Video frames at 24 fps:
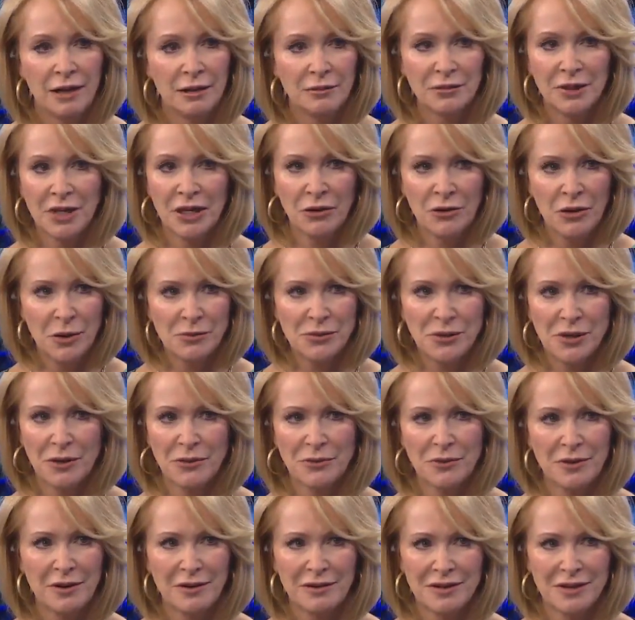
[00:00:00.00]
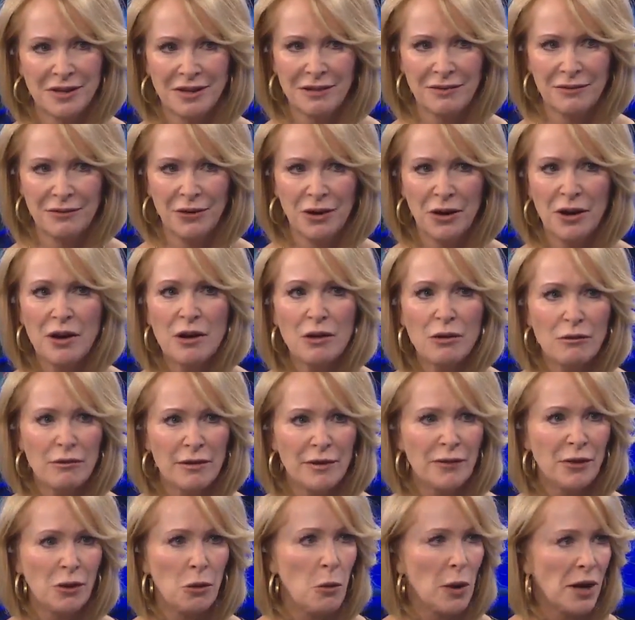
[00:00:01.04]
kill themselves in very
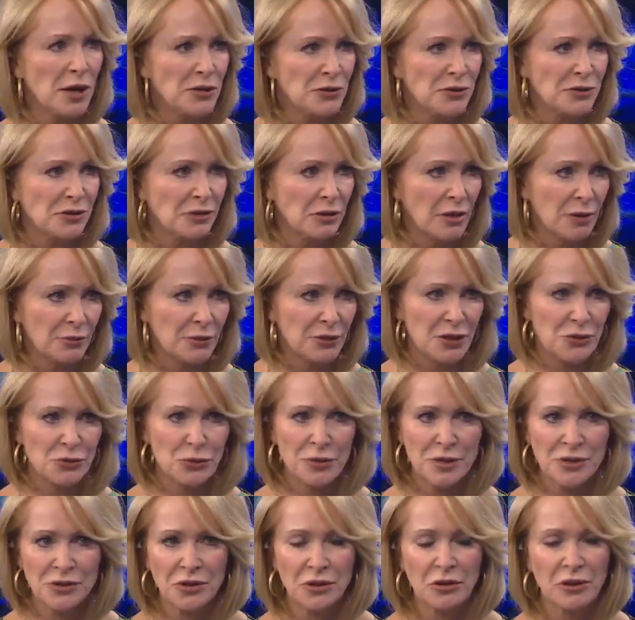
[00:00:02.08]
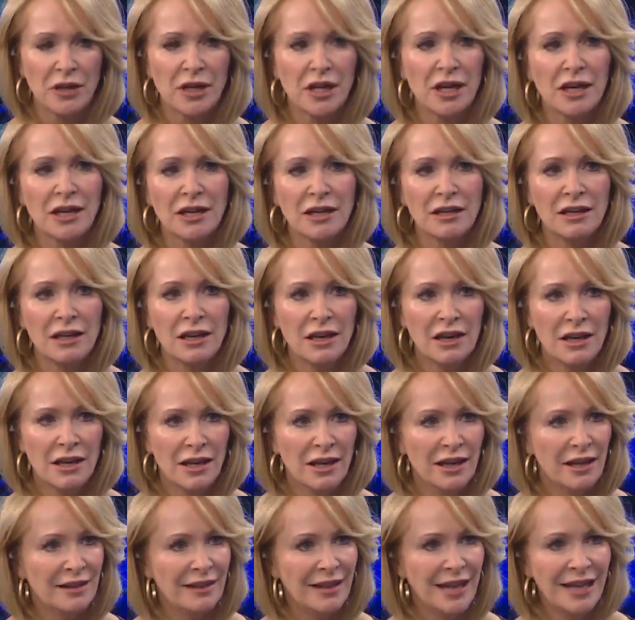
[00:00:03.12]
horrific ways, celebrities recently. And
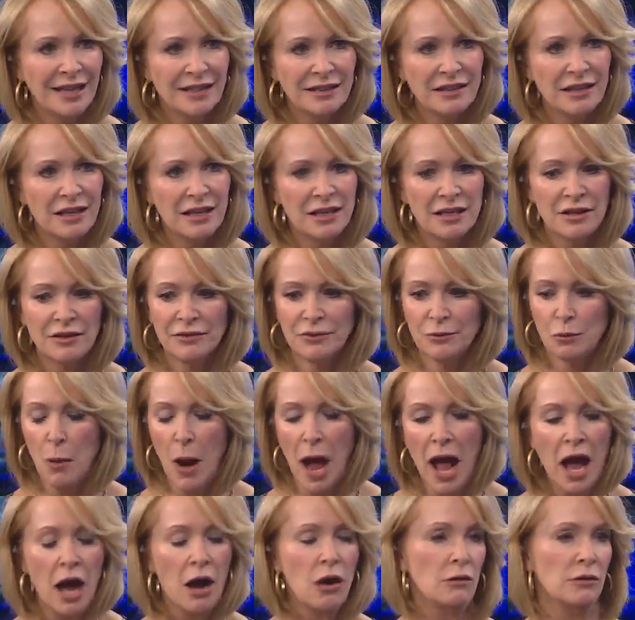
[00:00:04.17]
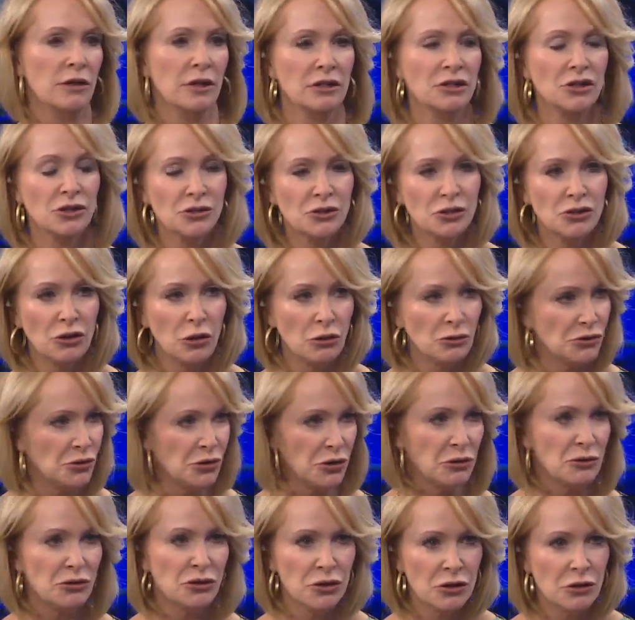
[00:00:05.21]
that kind of, wow, that just jolts
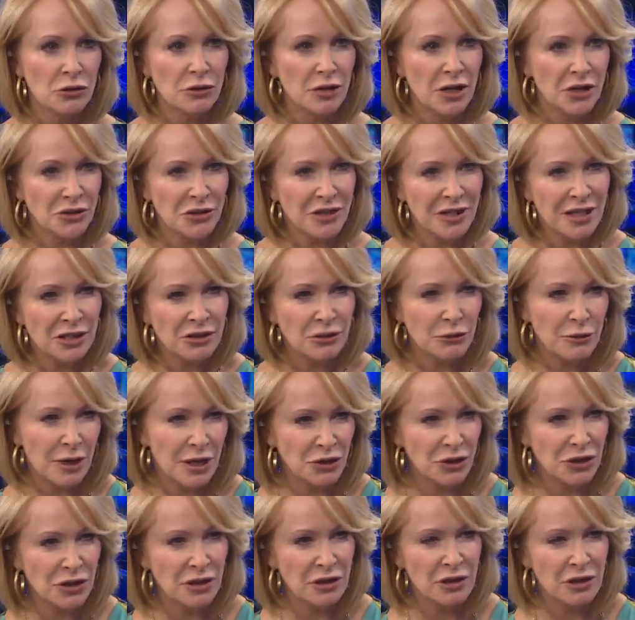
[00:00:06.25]
you too, doesn't it, Gretchen?